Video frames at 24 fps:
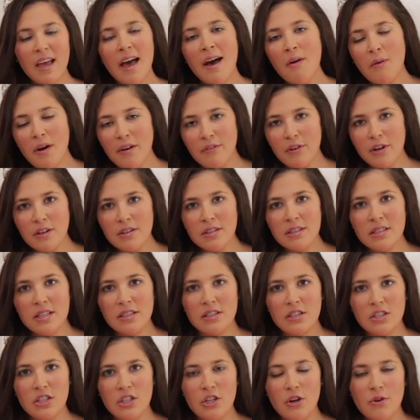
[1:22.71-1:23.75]
However,
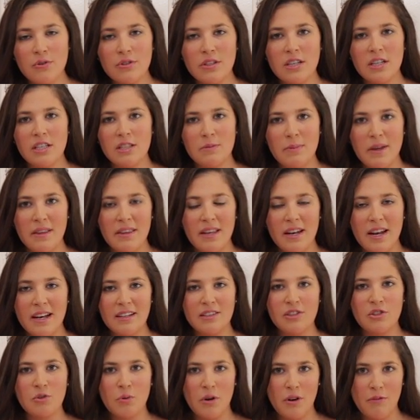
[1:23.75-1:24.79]
since the dough is gonna spend the
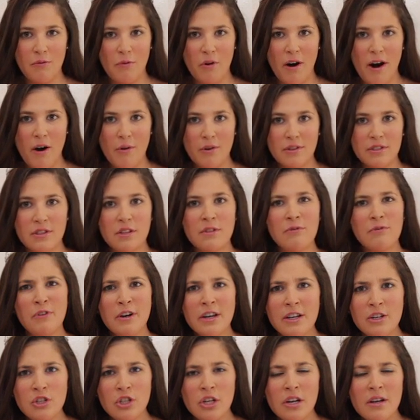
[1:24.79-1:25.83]
next 24 hours in the
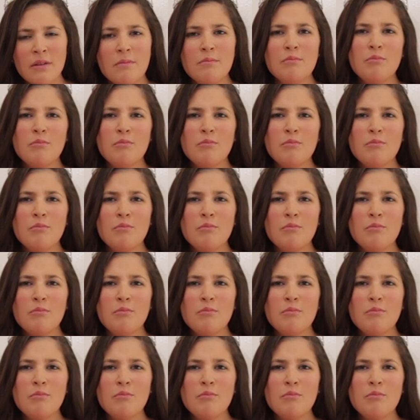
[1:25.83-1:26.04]
fridge,